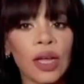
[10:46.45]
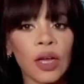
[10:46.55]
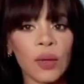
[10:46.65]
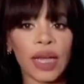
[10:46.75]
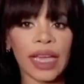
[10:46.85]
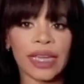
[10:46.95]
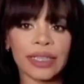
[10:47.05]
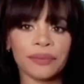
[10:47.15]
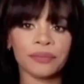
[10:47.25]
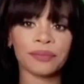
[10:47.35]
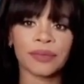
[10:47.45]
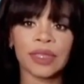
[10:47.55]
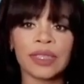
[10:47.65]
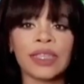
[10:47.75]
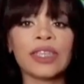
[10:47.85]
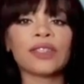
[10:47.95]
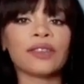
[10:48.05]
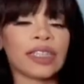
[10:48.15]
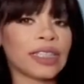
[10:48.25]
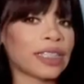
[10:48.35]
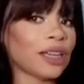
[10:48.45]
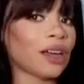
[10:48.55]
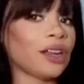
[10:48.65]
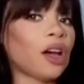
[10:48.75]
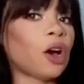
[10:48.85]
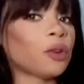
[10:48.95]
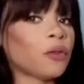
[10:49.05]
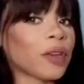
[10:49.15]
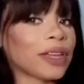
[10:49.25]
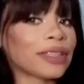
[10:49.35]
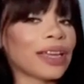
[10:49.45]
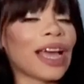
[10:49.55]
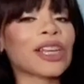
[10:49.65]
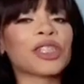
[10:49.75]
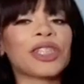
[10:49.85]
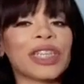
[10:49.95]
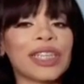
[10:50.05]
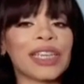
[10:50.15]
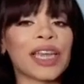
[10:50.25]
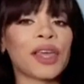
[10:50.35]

Okay, so this is the other outfit. Actually,